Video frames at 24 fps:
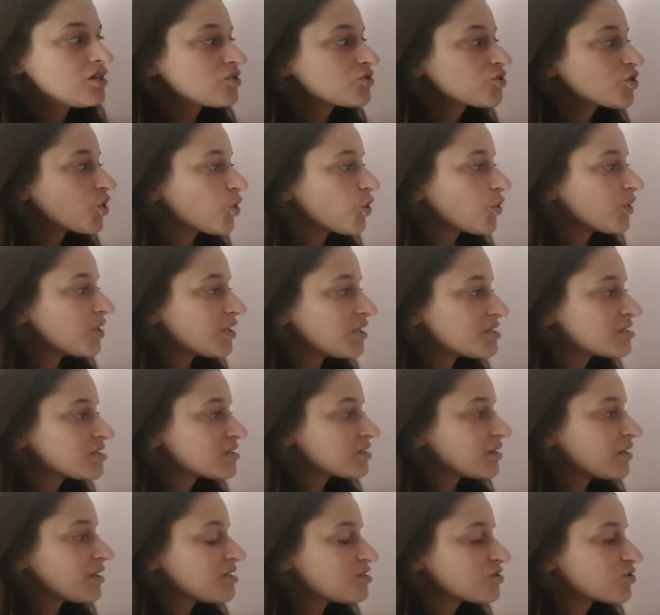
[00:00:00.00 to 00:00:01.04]
So
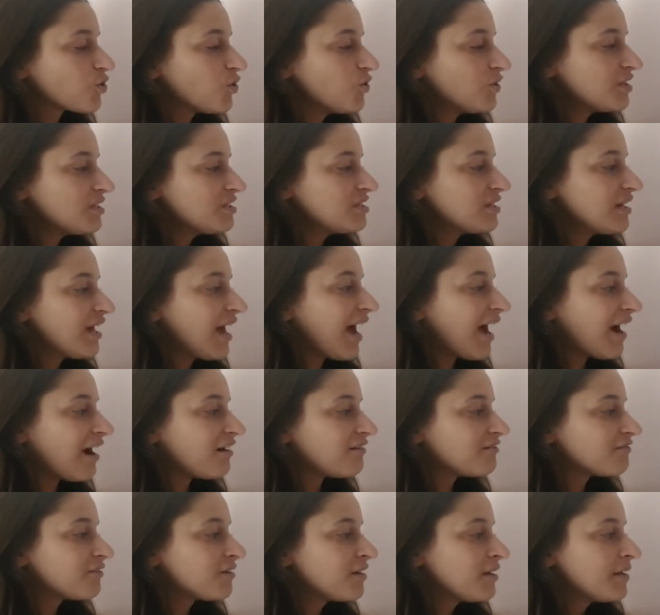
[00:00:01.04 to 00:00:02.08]
it's going to
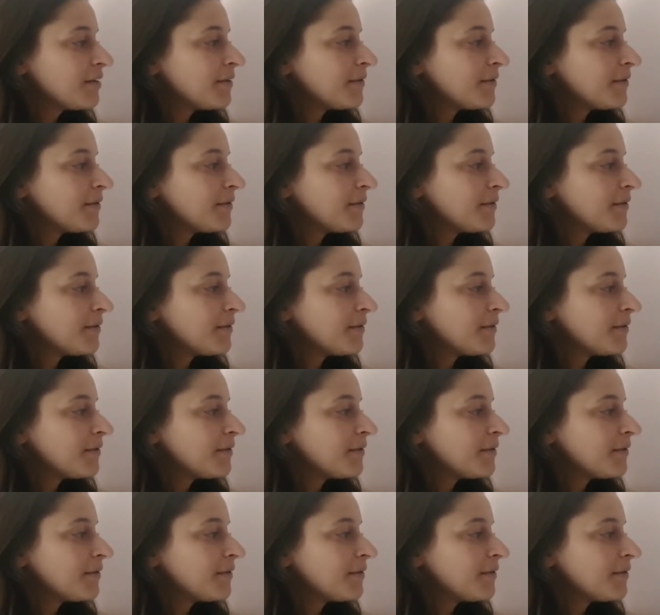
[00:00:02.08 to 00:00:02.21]
have